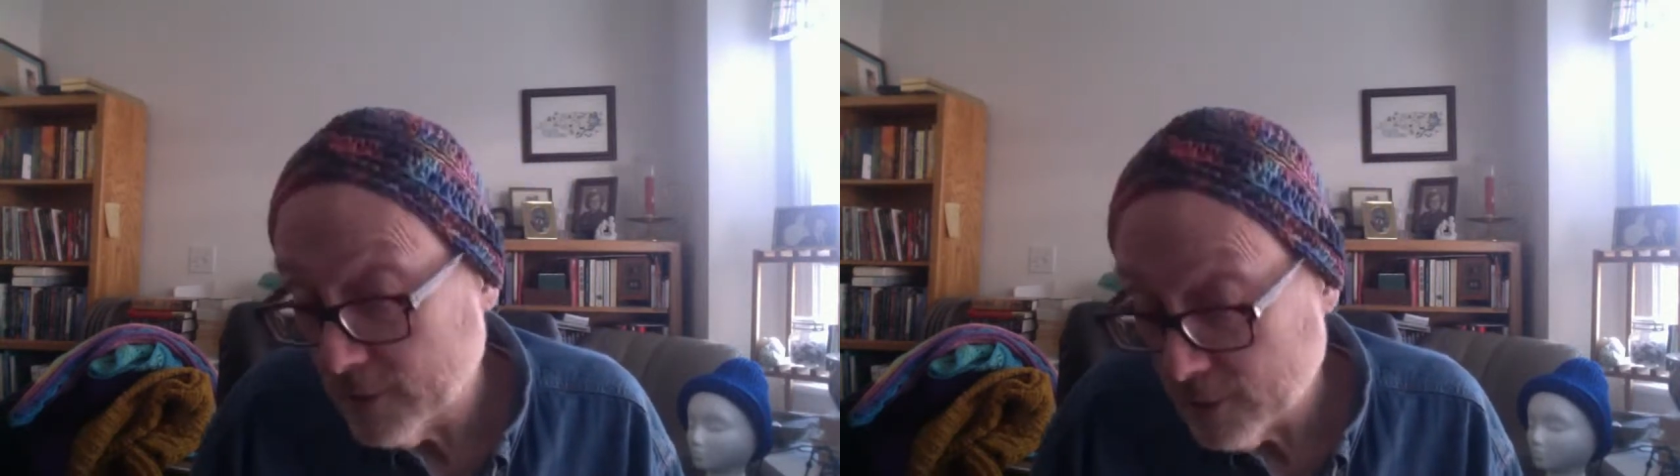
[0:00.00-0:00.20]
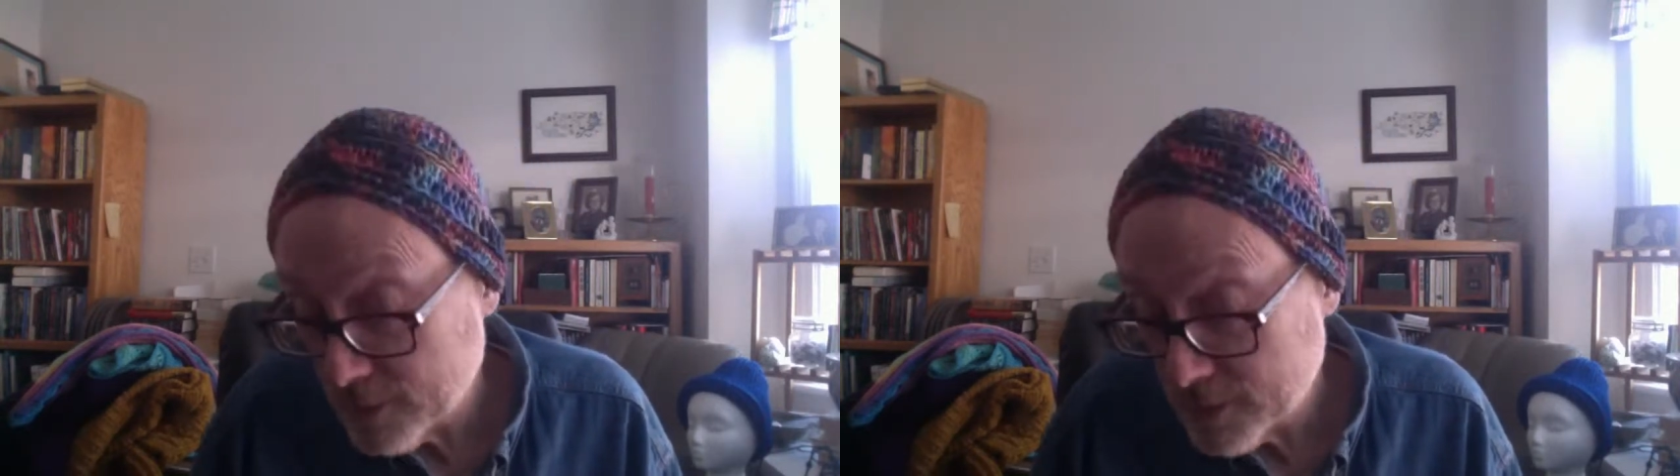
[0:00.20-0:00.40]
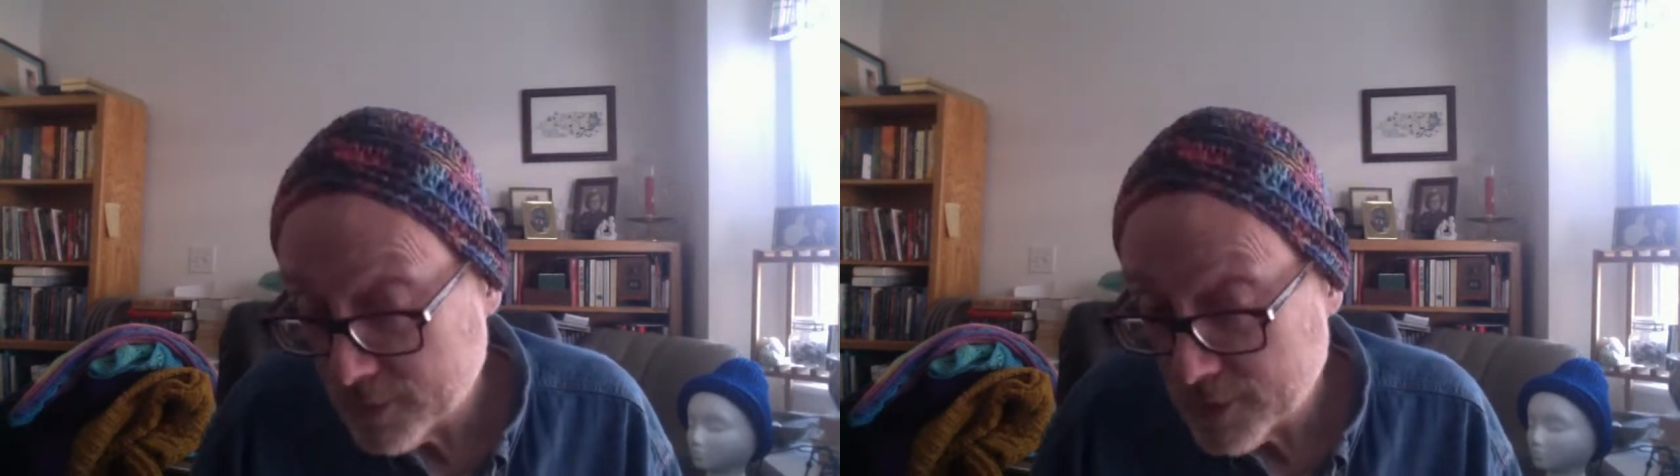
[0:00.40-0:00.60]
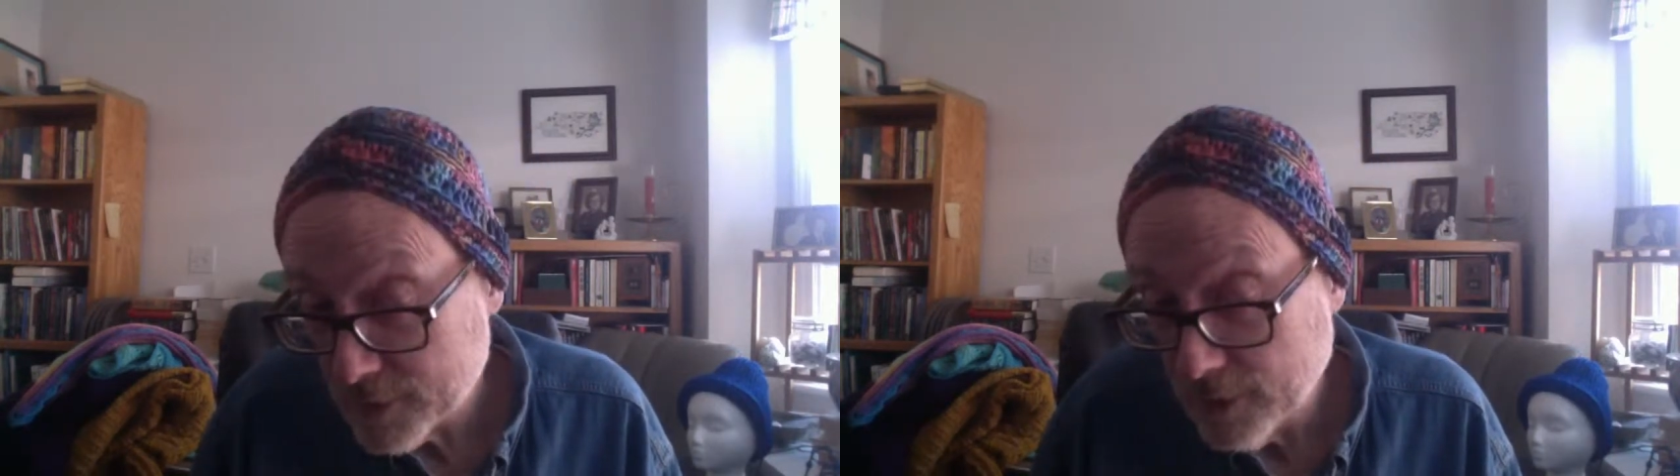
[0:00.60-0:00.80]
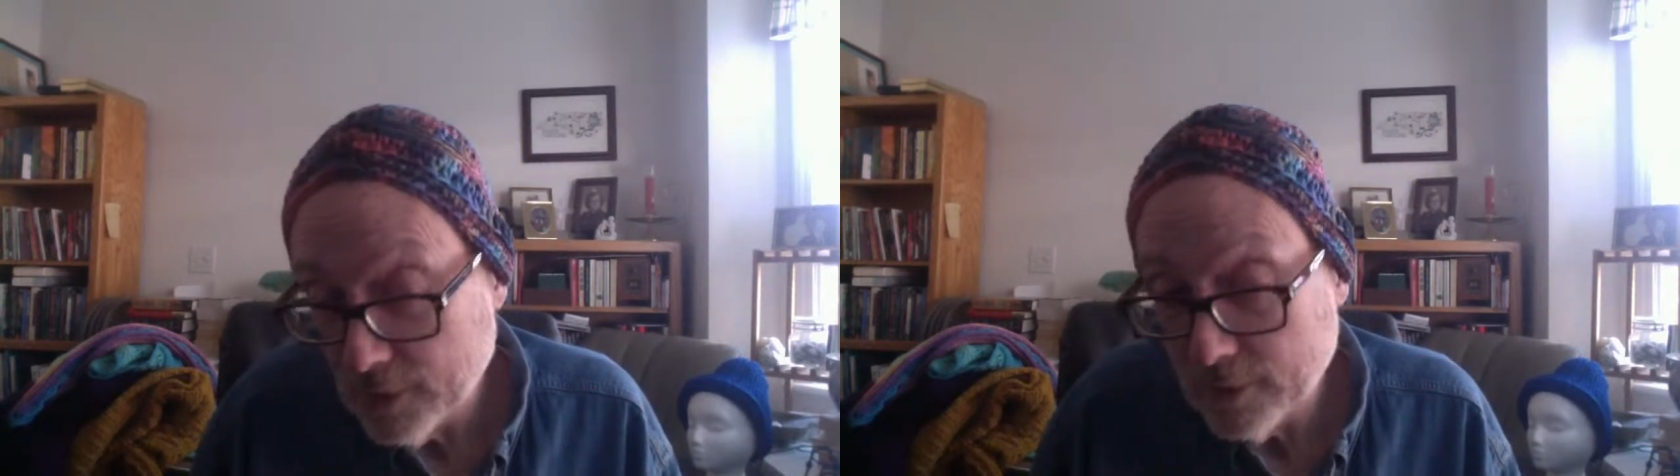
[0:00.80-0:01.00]
Christmas
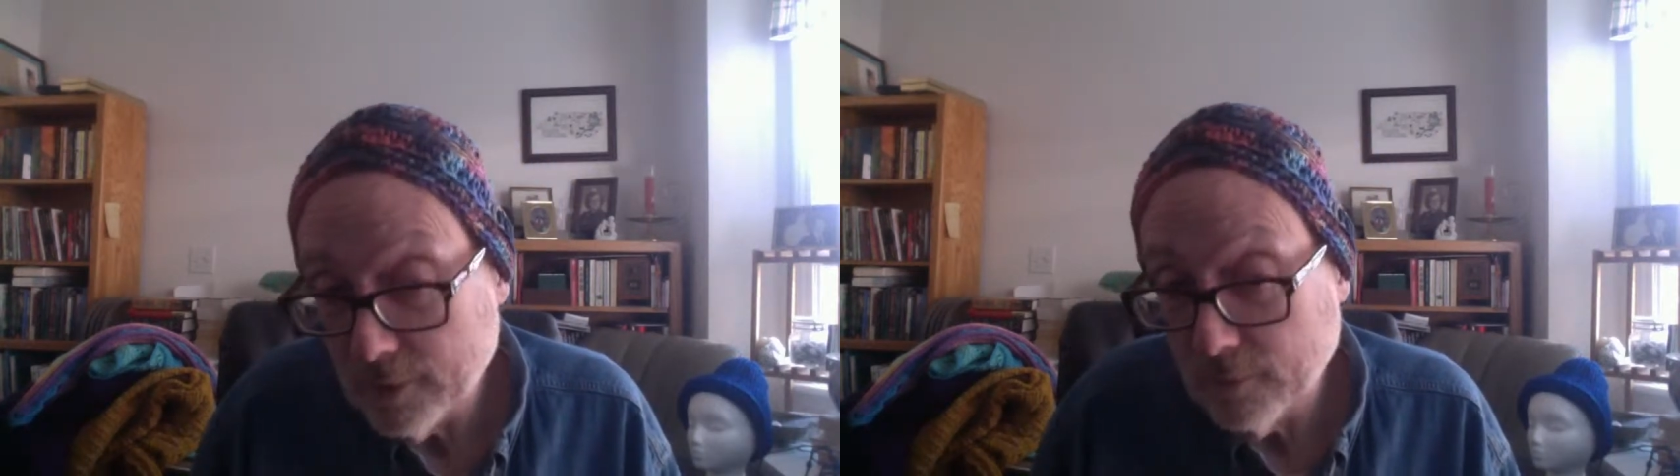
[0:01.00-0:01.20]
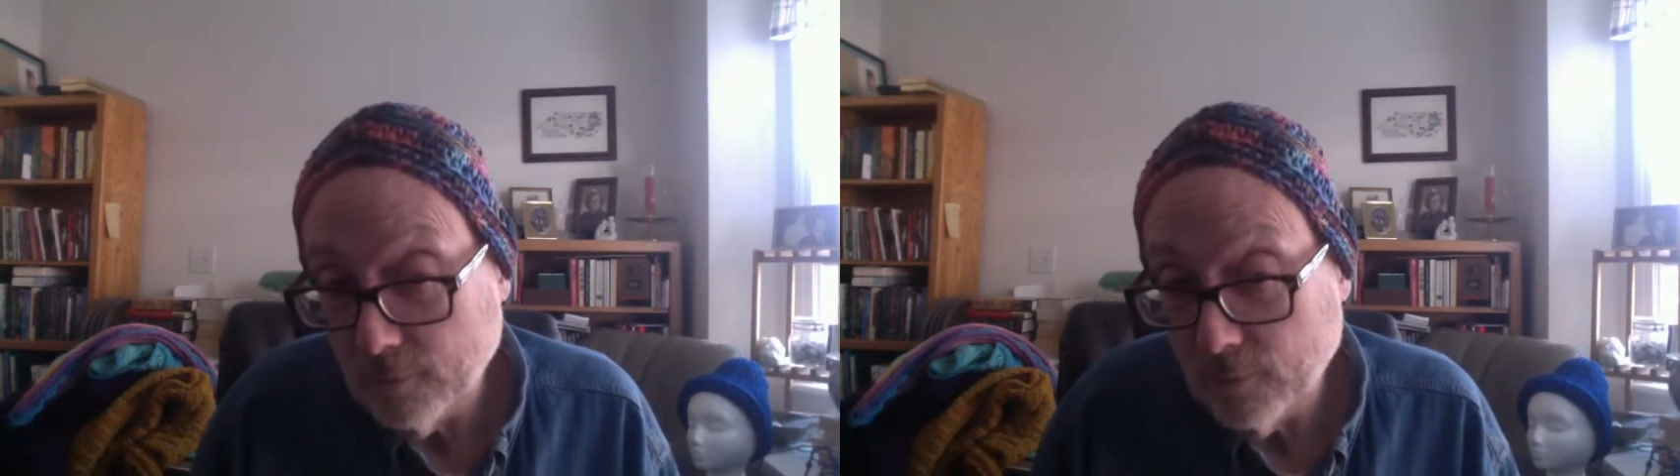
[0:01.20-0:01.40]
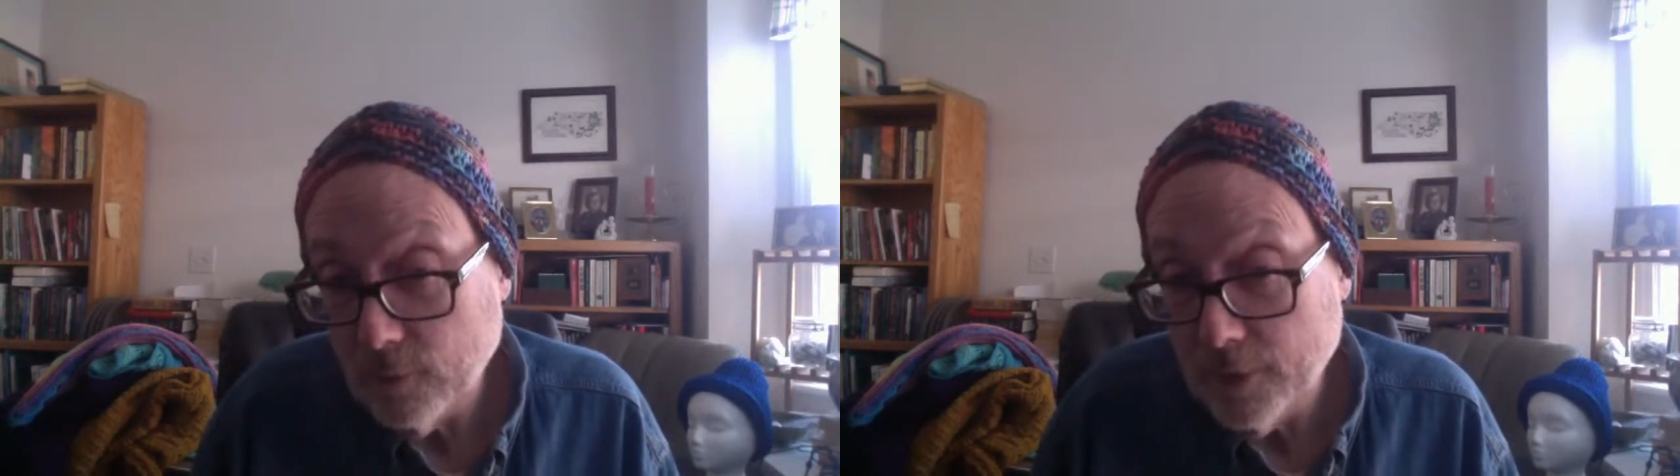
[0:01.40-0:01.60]
in it would